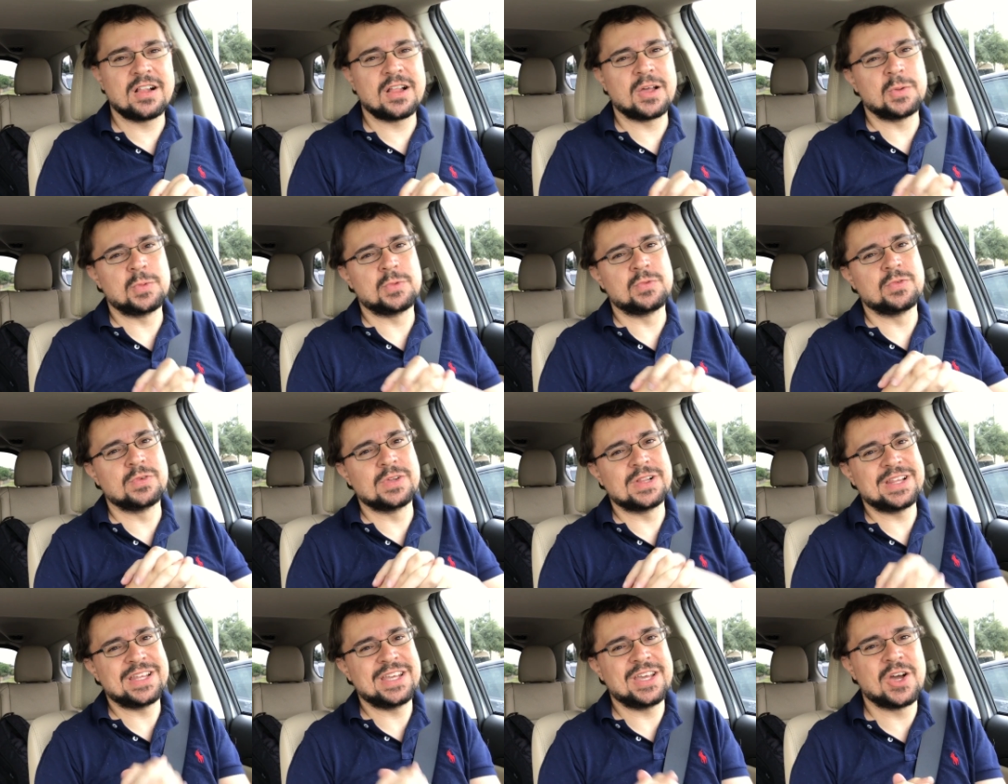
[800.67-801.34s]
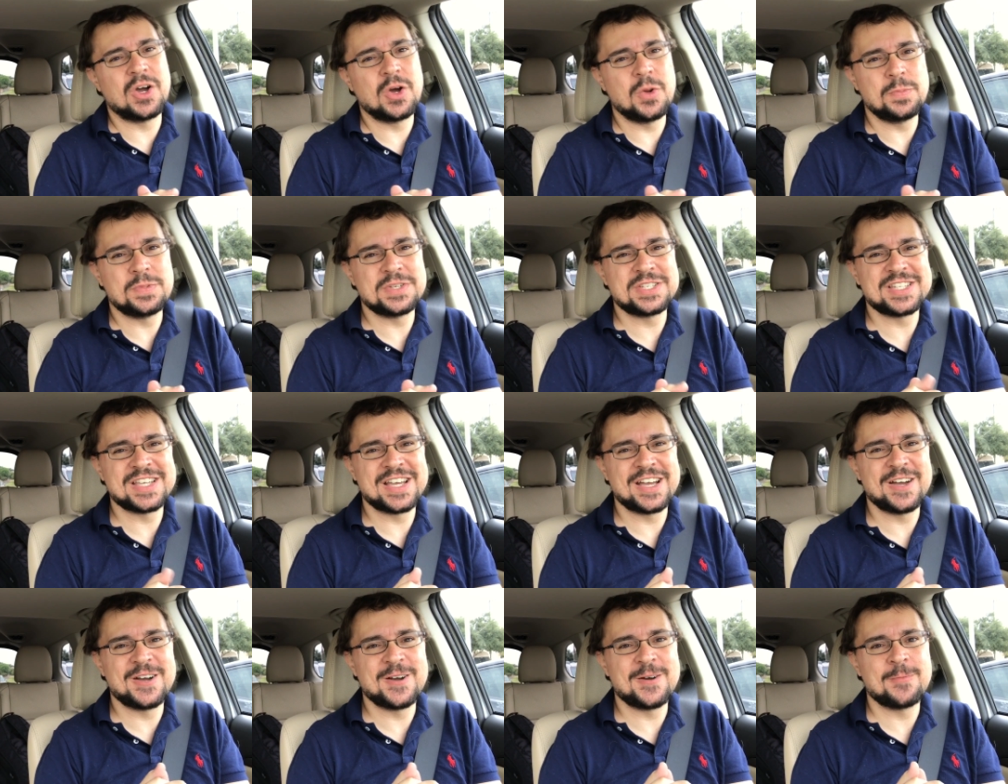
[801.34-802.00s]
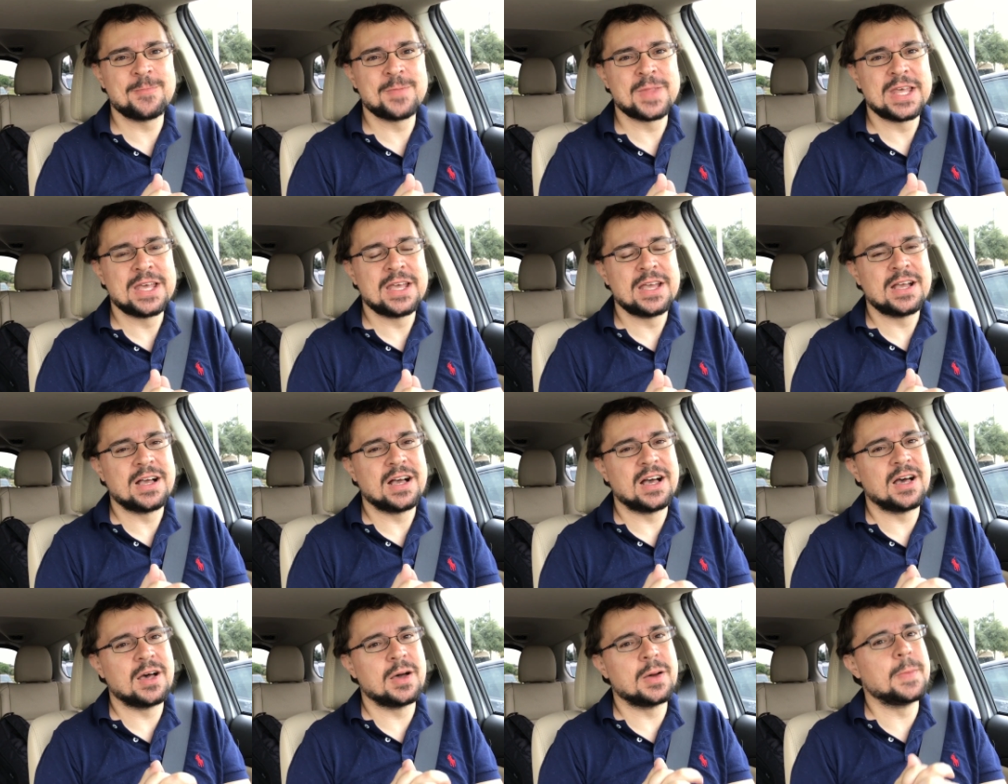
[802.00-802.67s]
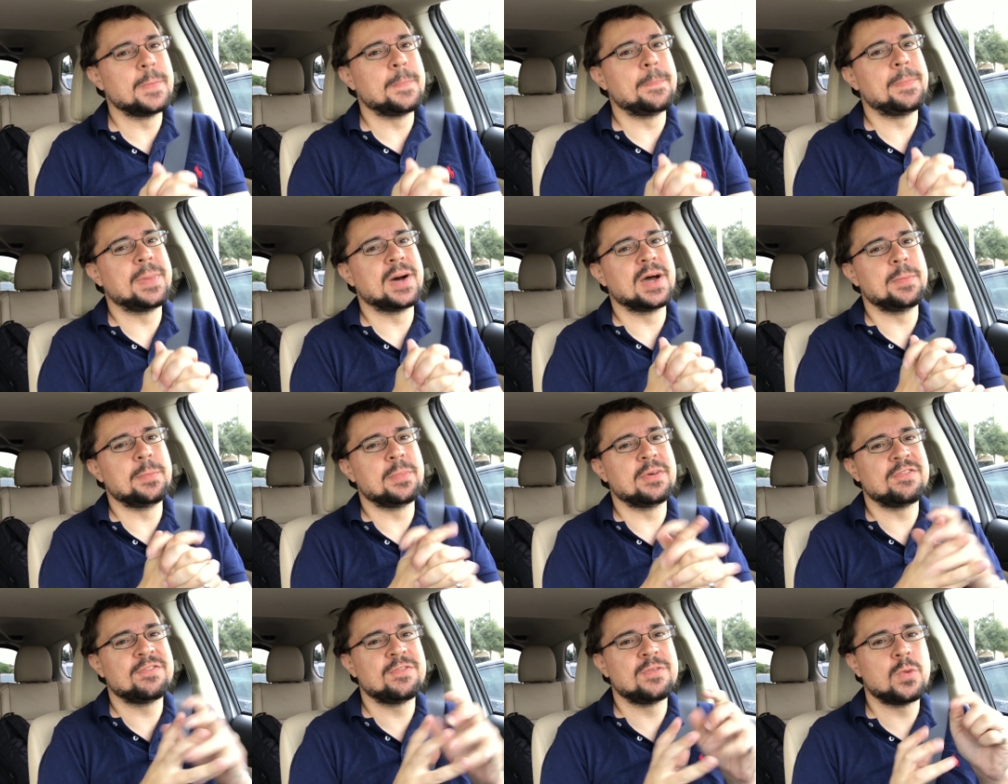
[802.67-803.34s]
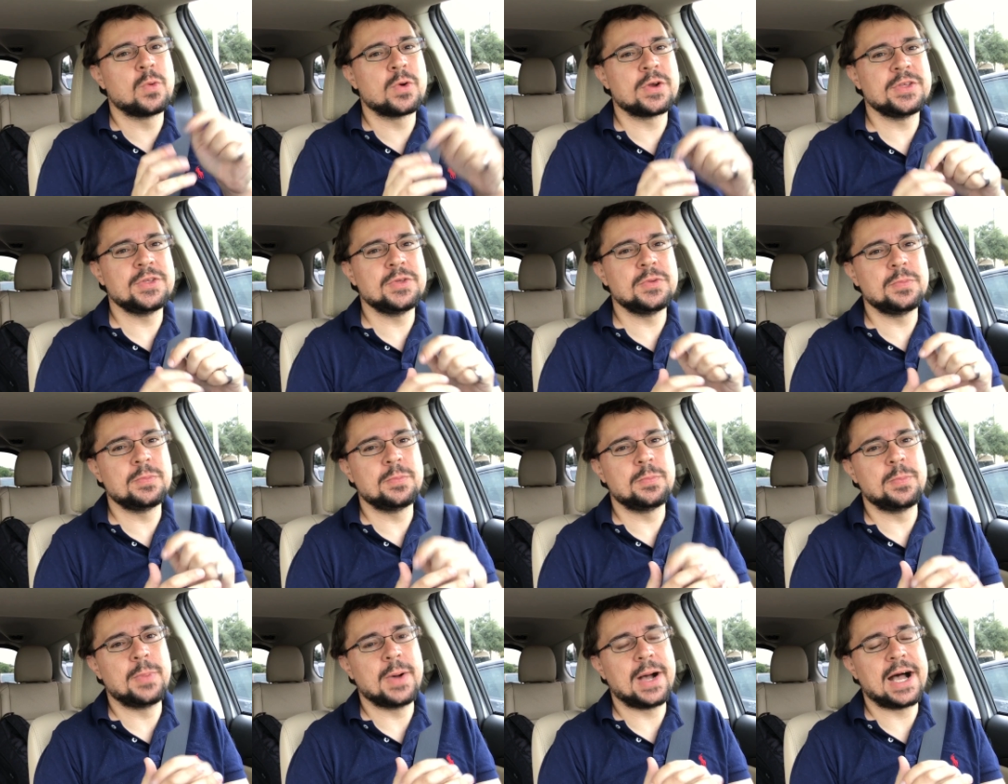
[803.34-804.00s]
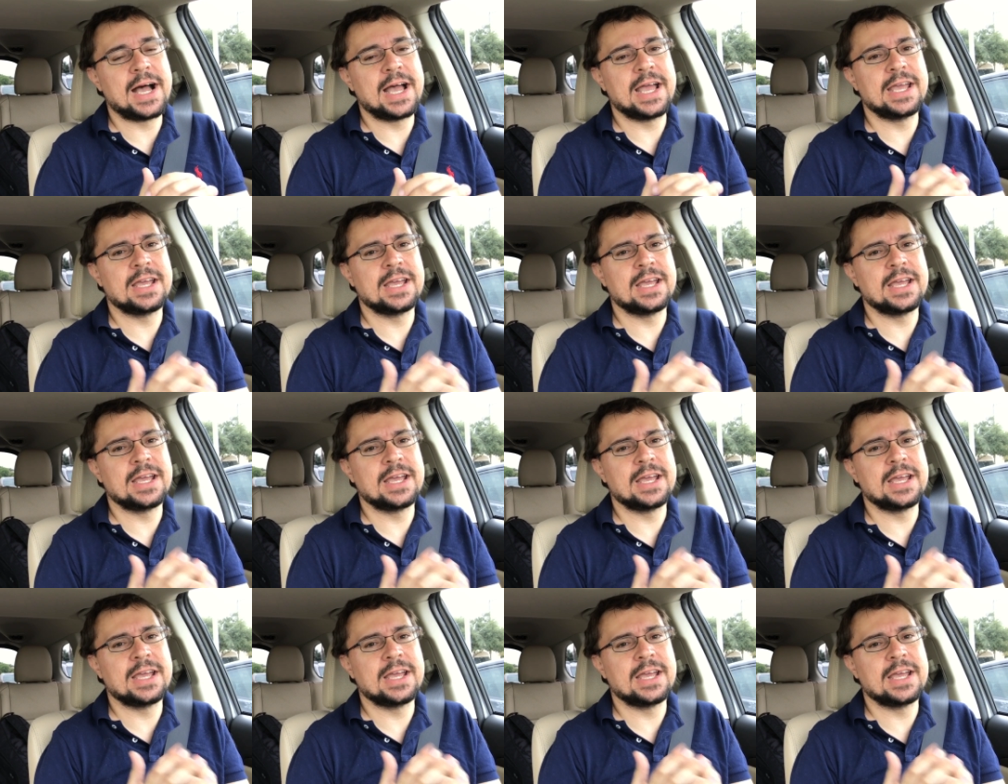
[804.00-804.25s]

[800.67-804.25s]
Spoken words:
I would really hope so. But before you buy